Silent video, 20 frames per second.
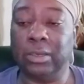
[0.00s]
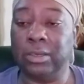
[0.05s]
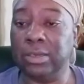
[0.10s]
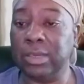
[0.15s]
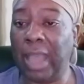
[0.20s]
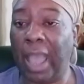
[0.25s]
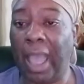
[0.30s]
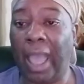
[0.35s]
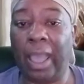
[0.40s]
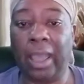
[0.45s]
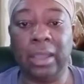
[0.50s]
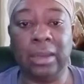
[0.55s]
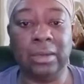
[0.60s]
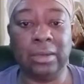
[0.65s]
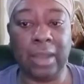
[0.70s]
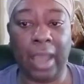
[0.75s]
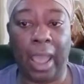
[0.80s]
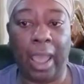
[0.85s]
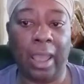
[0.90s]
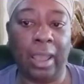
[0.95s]
die,
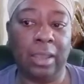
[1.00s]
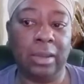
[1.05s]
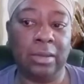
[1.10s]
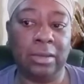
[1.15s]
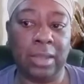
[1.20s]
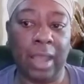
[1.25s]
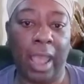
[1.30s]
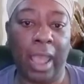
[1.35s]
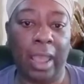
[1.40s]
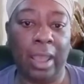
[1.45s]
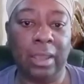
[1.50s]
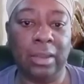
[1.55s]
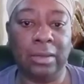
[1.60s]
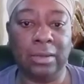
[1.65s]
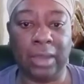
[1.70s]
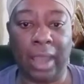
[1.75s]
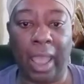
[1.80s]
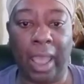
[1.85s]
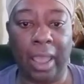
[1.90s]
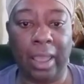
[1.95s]
die, die,
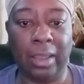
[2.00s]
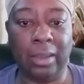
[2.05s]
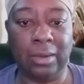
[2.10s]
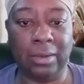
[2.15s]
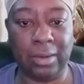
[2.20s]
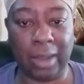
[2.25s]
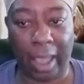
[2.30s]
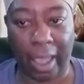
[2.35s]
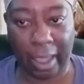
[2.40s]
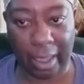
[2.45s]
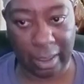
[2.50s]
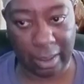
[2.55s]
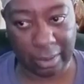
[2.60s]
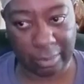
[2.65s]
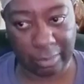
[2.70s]
die, die.